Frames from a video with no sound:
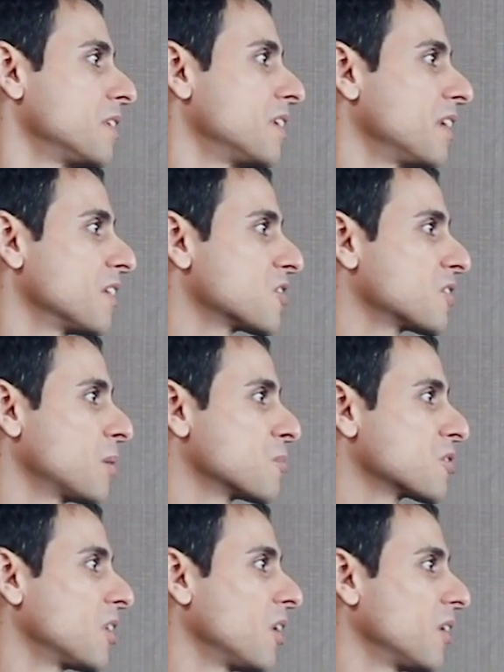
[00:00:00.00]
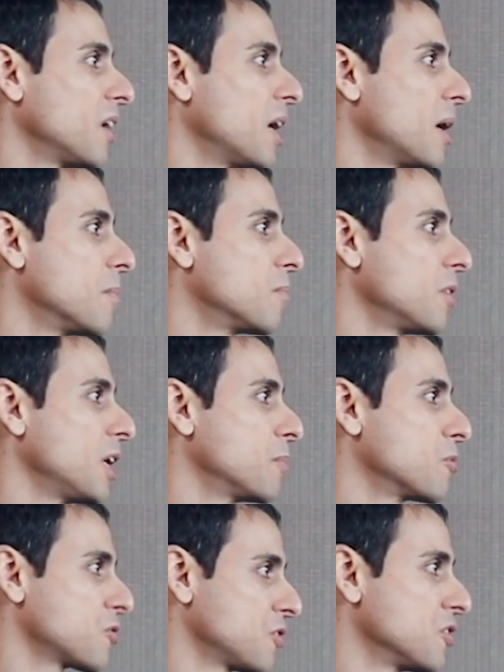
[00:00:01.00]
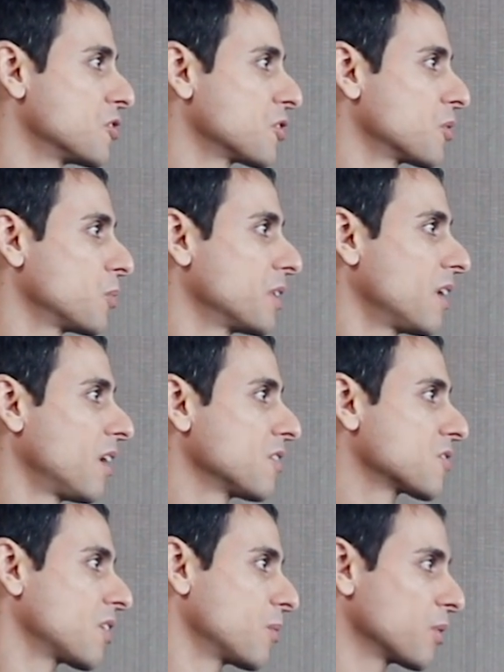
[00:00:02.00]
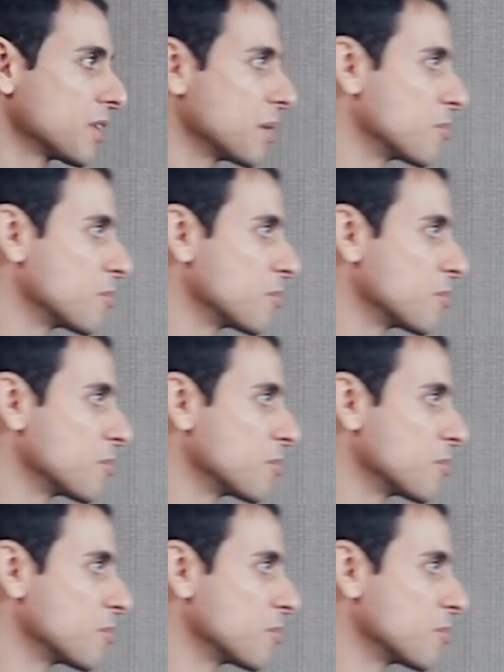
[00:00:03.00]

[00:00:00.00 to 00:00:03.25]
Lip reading: with the stem cell procedure with us. I really